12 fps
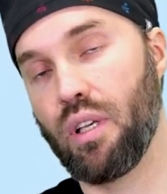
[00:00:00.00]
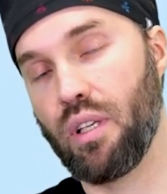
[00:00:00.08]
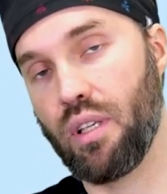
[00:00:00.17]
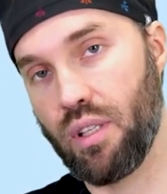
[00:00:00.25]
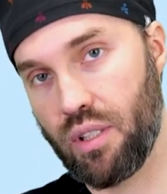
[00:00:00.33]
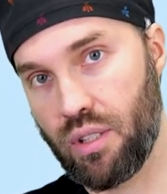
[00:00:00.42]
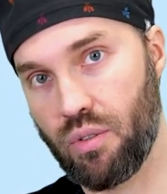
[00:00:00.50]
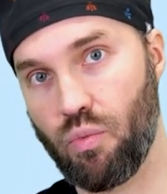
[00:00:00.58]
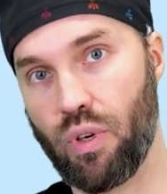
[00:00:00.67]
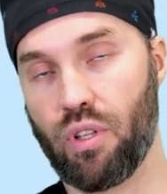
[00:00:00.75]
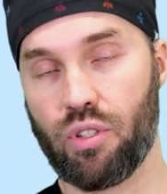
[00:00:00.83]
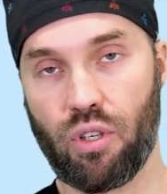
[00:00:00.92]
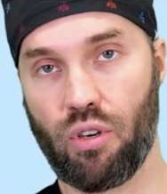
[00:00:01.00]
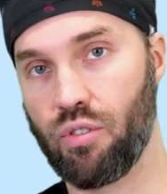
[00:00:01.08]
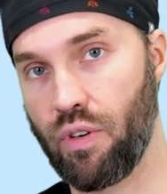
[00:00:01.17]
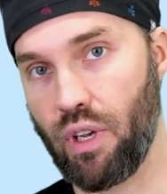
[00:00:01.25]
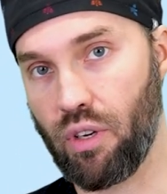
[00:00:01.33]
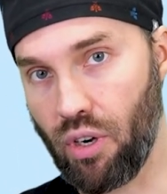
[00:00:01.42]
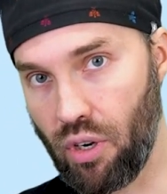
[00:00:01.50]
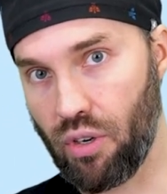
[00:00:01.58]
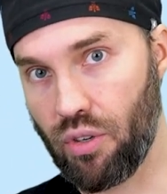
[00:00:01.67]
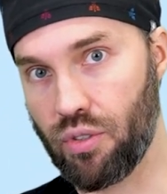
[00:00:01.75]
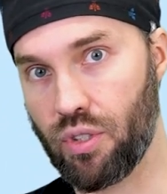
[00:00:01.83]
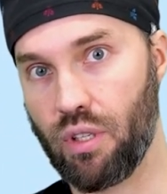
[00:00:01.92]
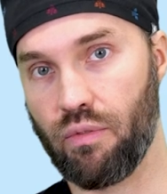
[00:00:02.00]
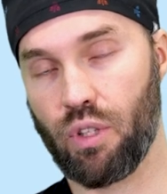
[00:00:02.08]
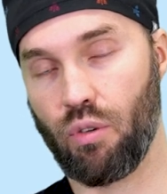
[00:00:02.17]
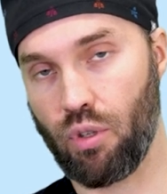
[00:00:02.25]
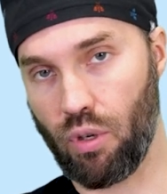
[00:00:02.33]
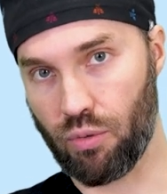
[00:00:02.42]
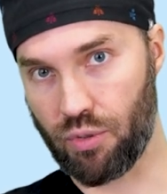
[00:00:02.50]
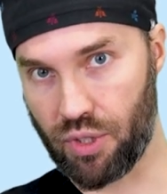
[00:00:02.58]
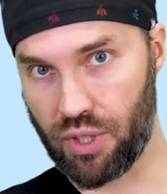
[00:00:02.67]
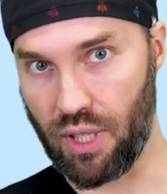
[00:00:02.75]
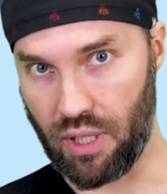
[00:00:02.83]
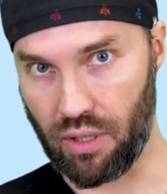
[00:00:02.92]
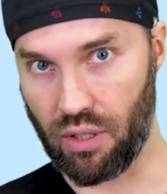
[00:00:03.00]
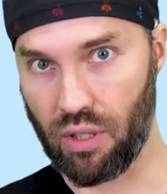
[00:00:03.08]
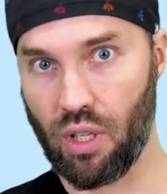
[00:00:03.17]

is where the surgery occurs, even though you don't see it.